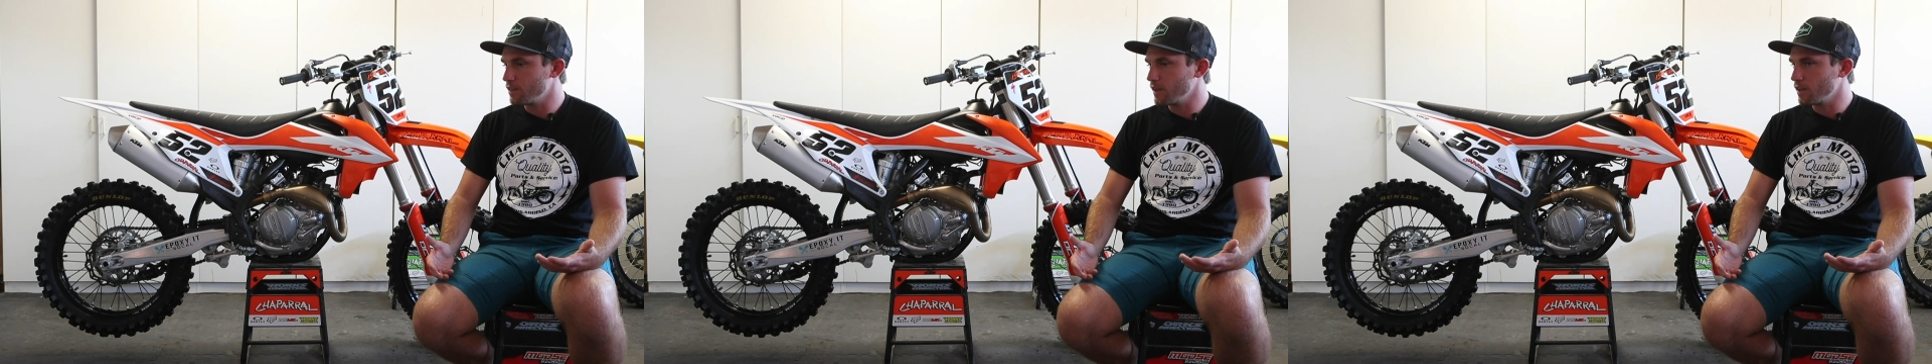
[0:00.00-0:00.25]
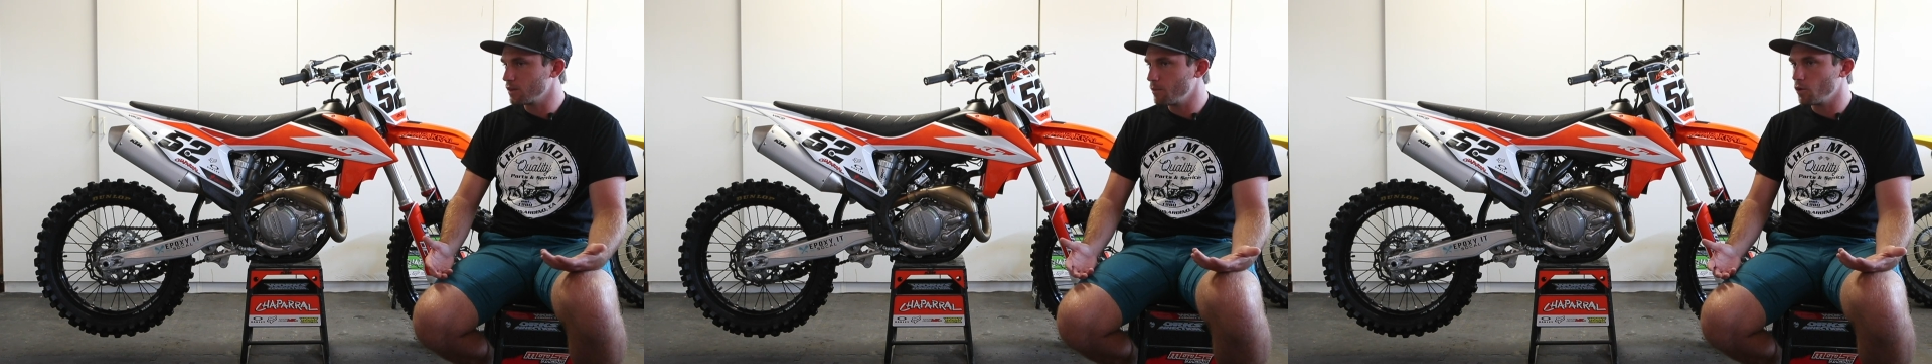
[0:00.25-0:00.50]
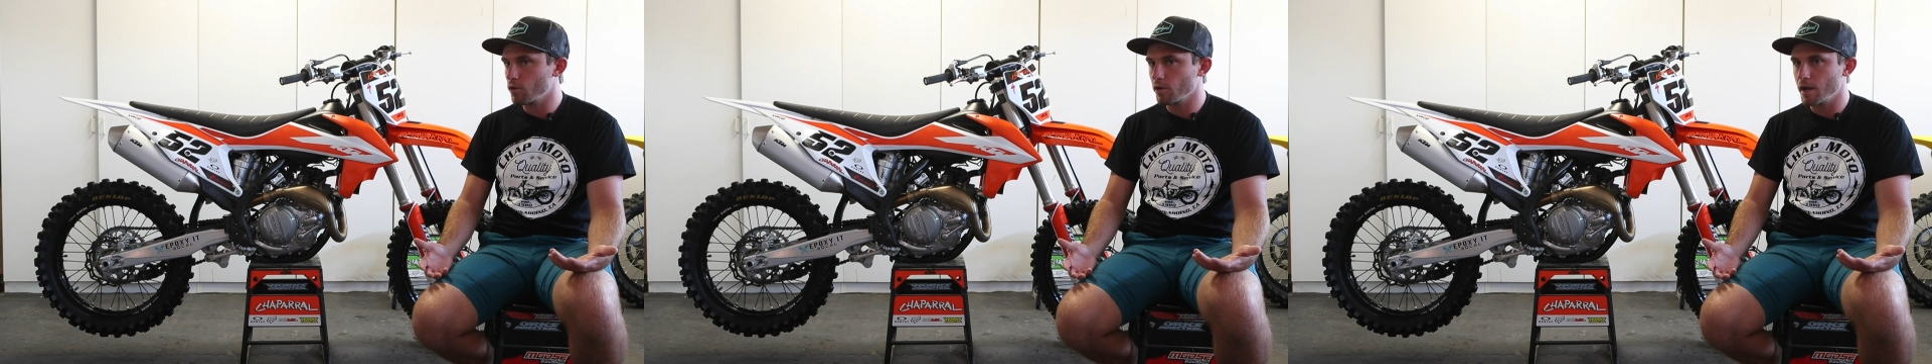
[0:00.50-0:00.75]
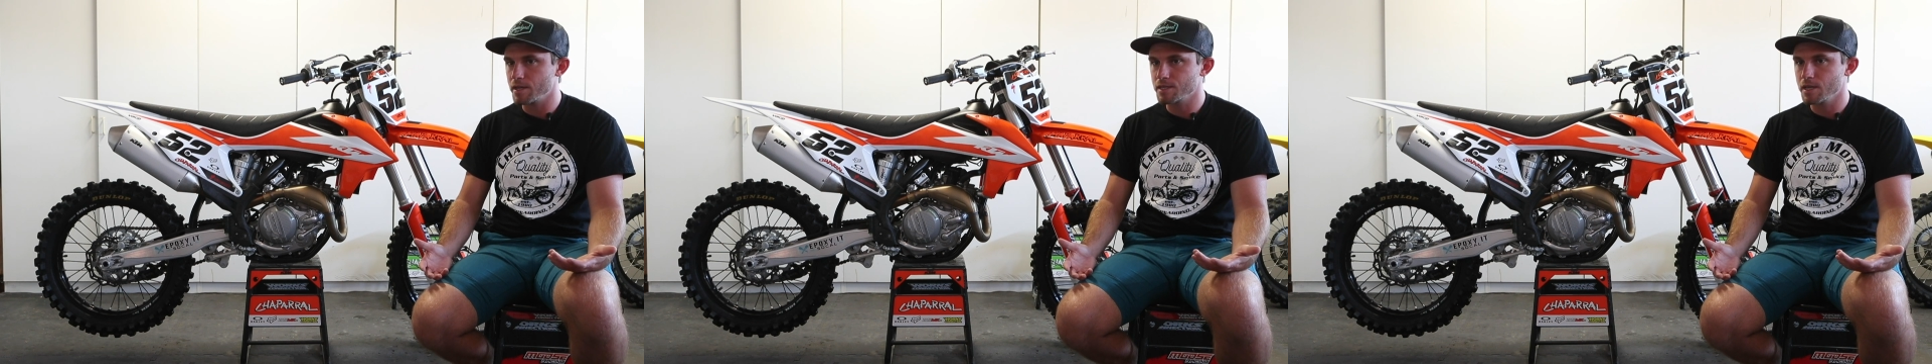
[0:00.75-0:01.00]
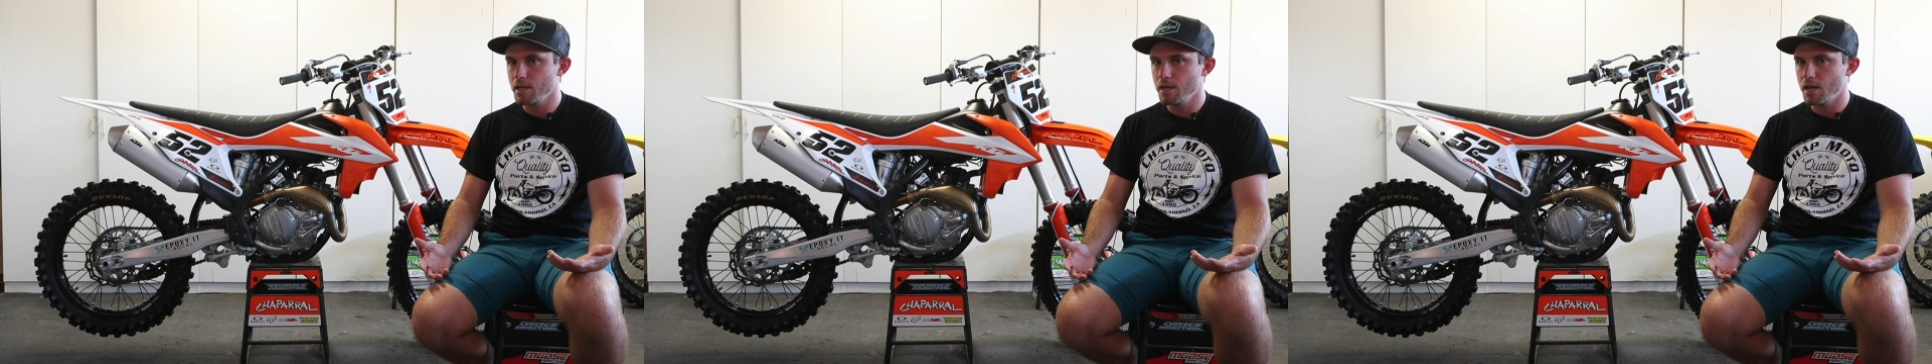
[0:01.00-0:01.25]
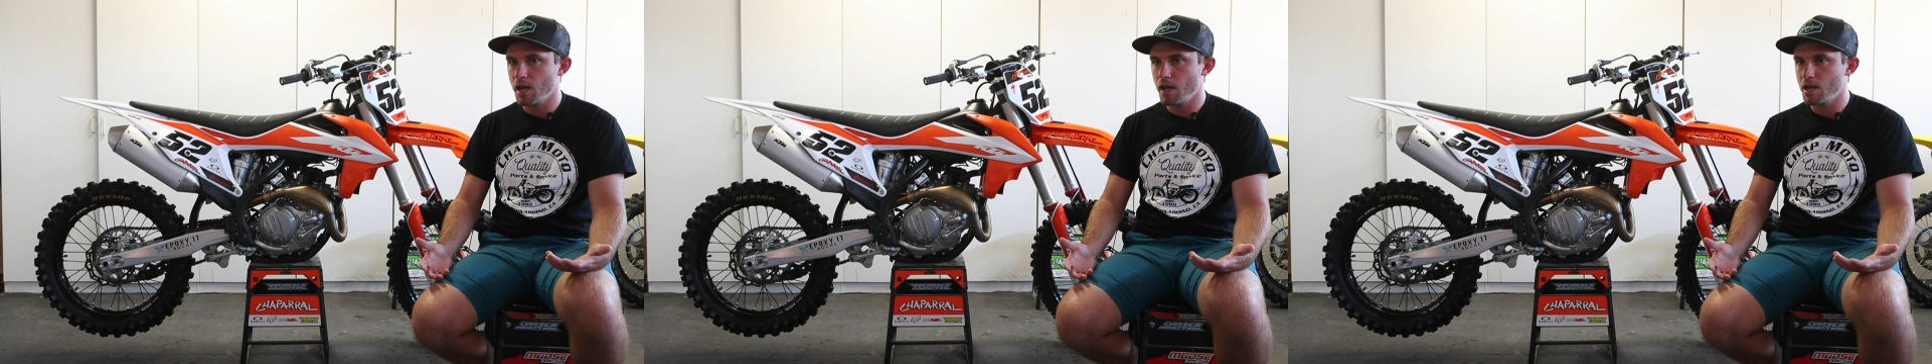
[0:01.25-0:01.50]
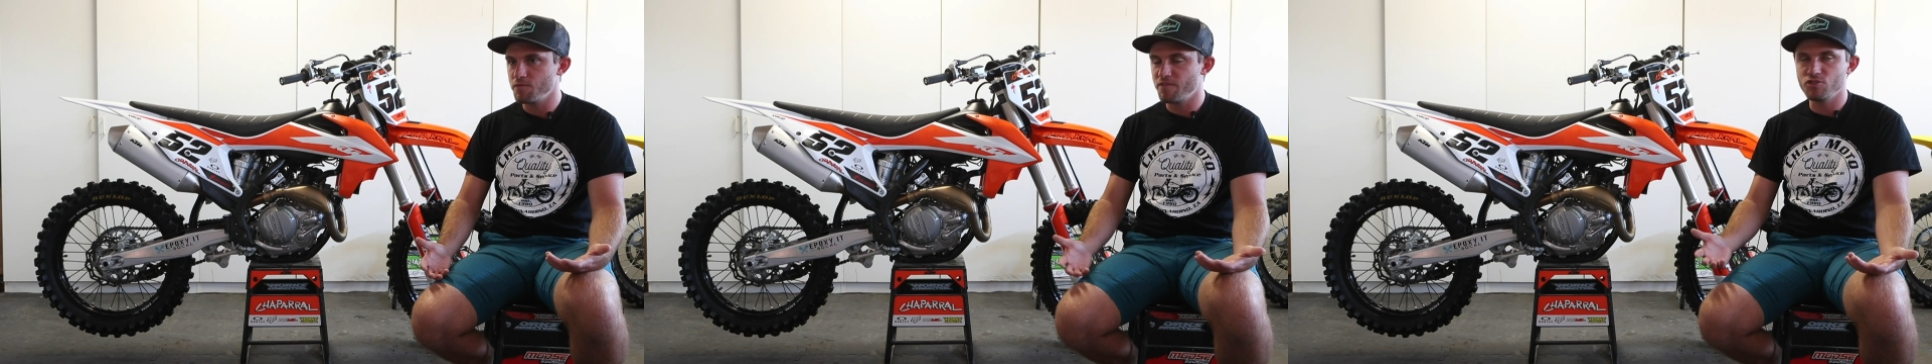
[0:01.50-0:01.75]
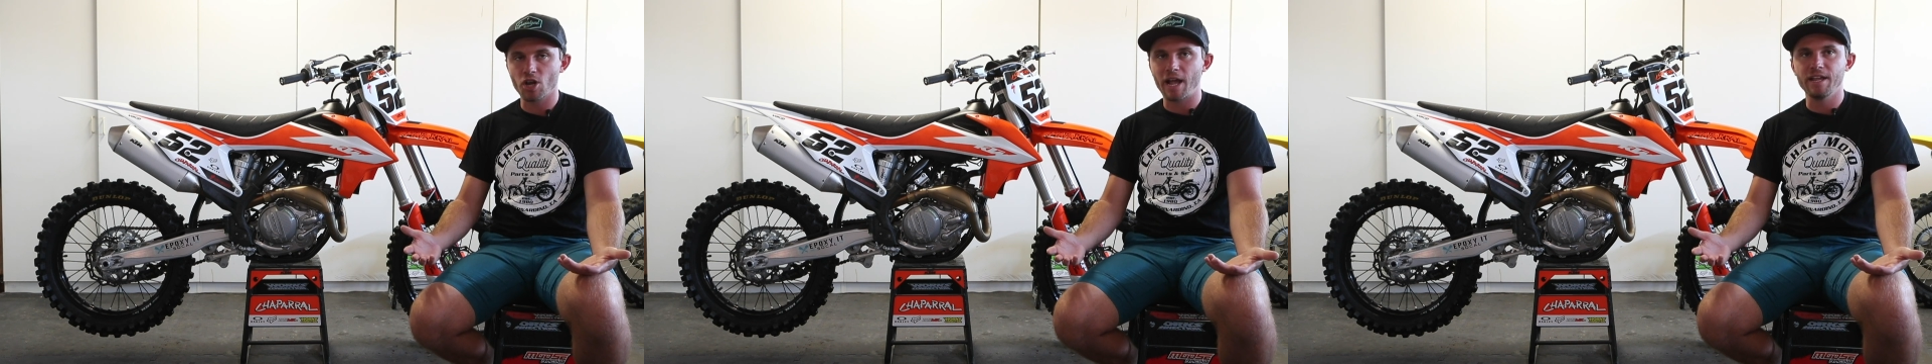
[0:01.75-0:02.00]
Think of the motor as a
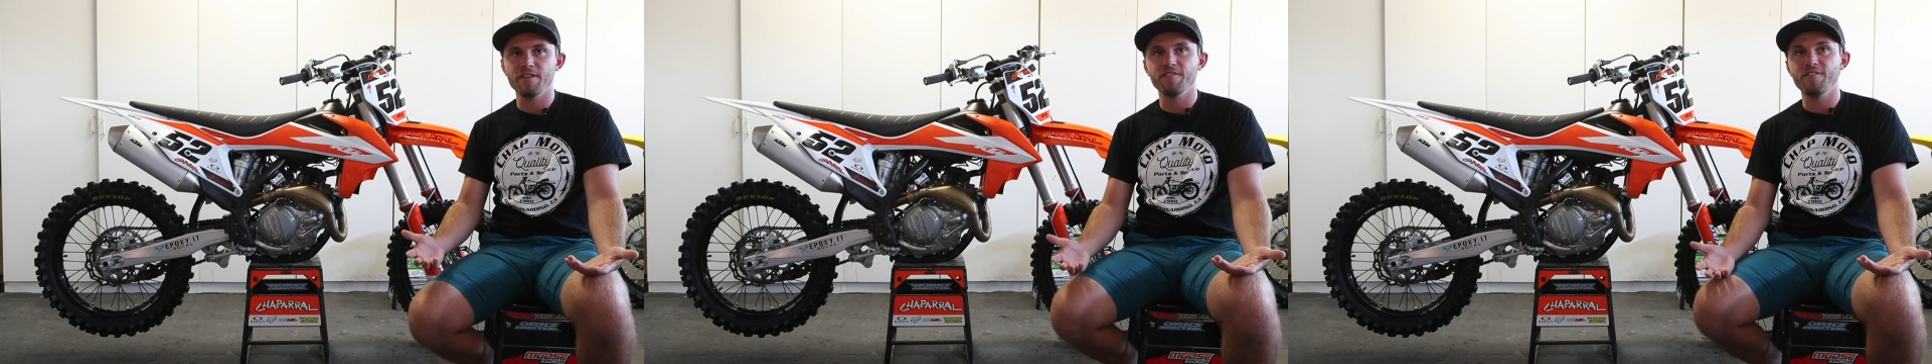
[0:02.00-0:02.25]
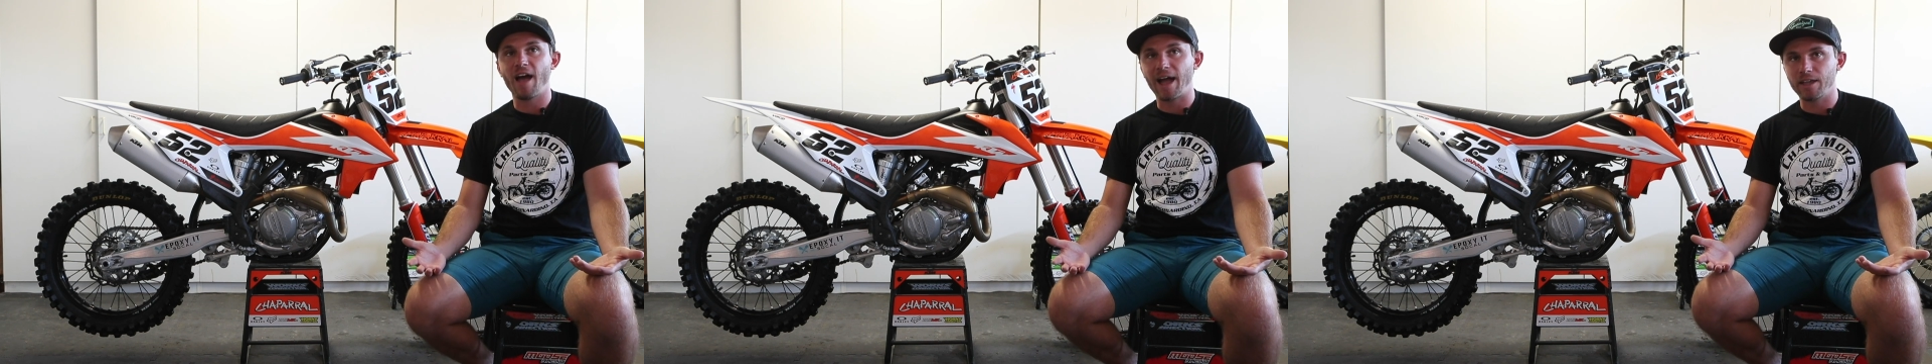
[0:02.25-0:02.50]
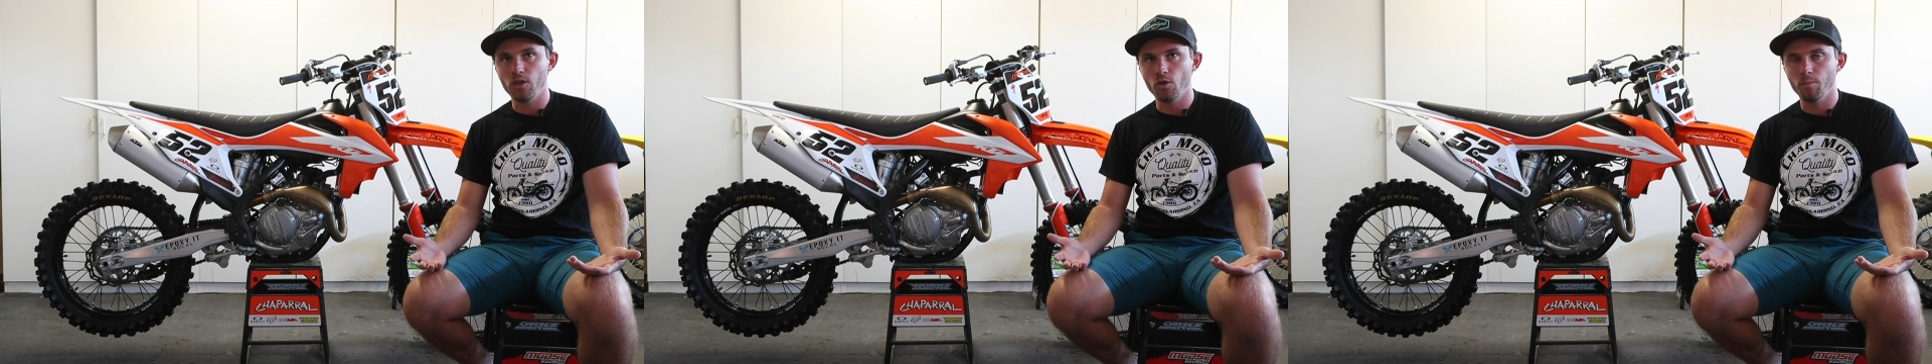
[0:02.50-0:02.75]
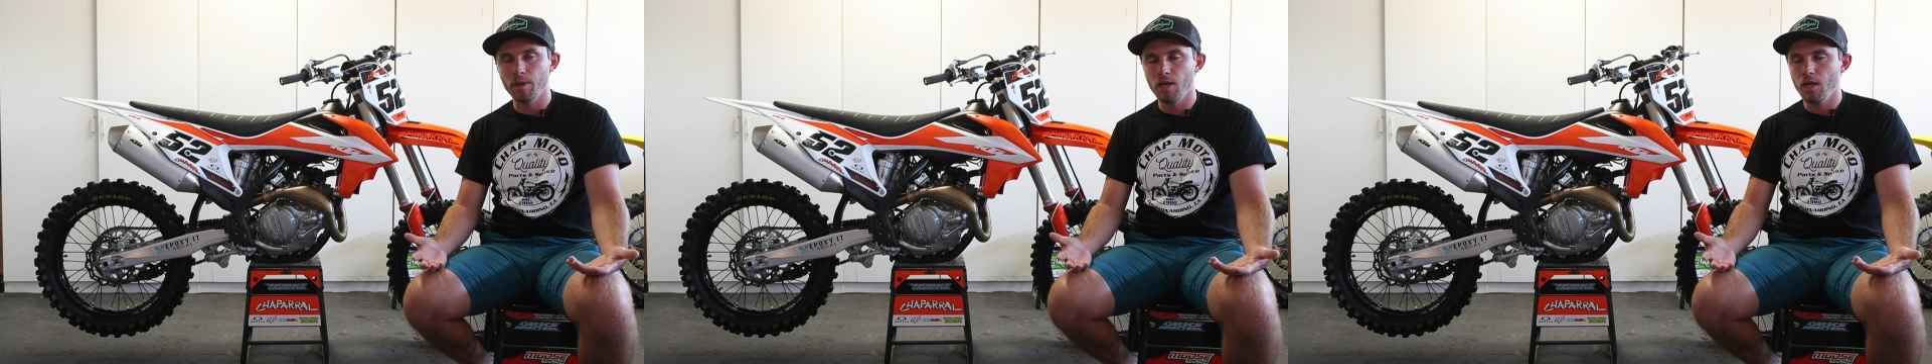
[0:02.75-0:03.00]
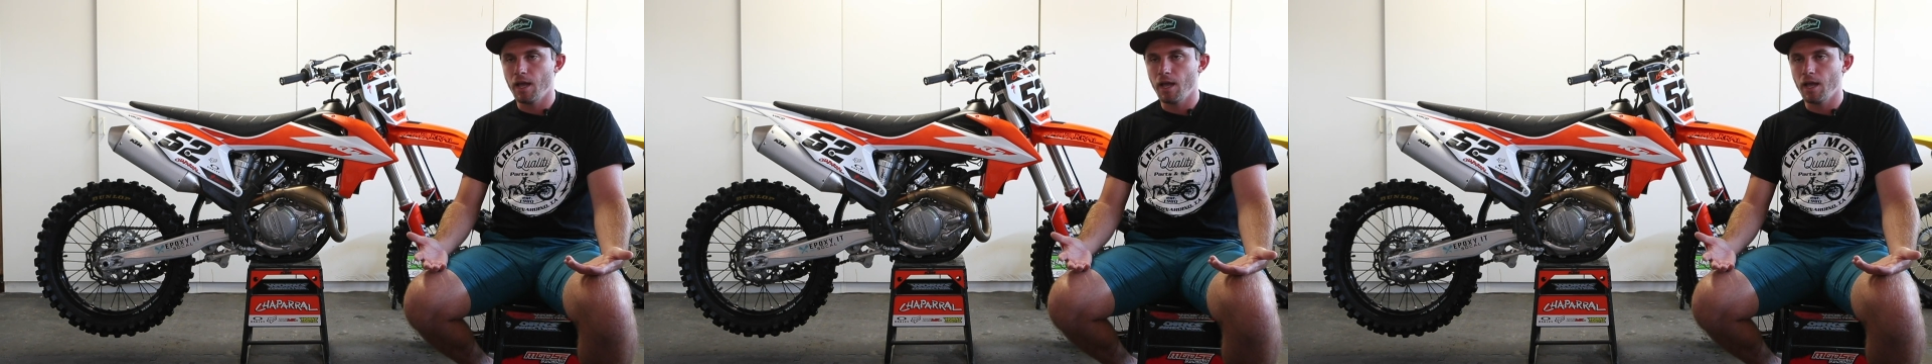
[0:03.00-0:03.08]
giant vacuum.